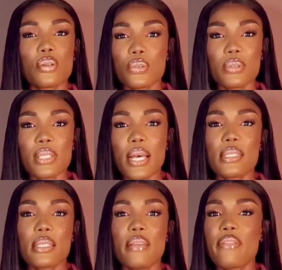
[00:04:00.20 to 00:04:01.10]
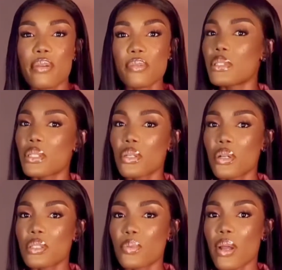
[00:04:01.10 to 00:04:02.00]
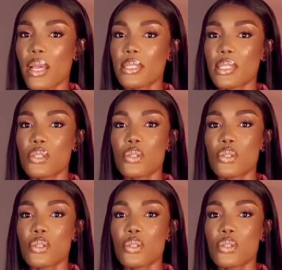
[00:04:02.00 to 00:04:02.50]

goods at a very ridiculous price.